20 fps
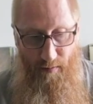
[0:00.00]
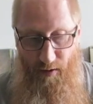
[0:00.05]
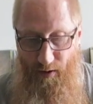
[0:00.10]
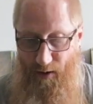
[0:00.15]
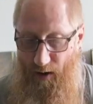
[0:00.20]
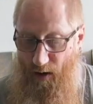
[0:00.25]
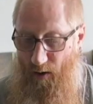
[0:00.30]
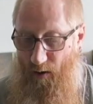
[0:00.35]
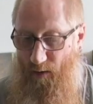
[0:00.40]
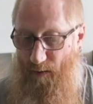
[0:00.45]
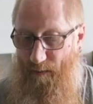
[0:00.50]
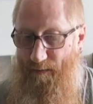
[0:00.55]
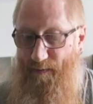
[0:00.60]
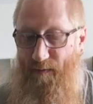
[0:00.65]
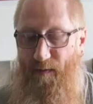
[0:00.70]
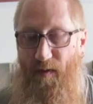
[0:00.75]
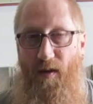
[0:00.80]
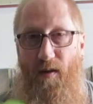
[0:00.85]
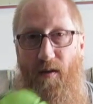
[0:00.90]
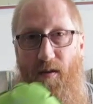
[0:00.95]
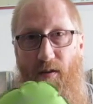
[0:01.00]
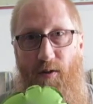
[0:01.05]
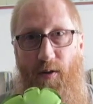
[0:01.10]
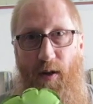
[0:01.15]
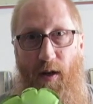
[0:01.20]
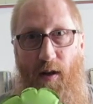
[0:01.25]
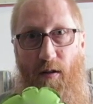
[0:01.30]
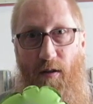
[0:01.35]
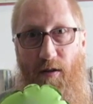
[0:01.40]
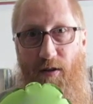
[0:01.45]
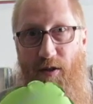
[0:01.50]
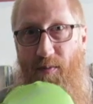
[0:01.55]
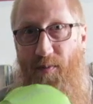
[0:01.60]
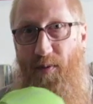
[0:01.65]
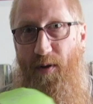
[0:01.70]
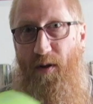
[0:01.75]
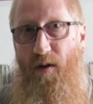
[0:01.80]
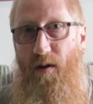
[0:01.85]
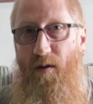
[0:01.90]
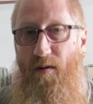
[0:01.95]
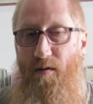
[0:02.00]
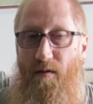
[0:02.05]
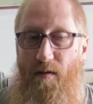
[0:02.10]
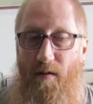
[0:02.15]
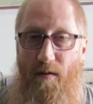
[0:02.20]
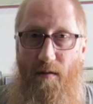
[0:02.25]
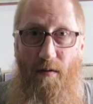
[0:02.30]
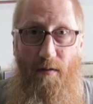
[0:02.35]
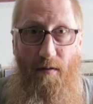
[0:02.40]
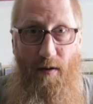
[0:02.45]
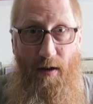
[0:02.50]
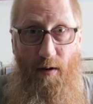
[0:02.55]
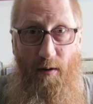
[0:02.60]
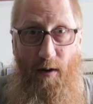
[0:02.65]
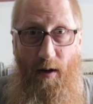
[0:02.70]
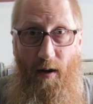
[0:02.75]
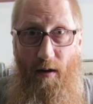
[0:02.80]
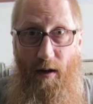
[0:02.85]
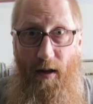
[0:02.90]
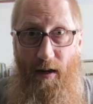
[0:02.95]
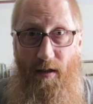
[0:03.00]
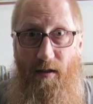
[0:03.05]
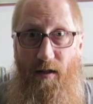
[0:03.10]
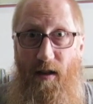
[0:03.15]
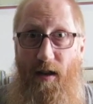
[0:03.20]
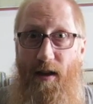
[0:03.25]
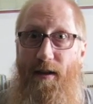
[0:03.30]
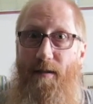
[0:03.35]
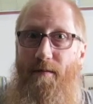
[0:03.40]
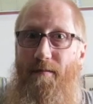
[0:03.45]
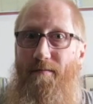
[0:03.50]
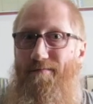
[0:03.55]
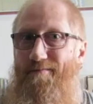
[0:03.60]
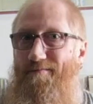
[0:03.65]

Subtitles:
So, Trekology pillow, NeoAir Xlite.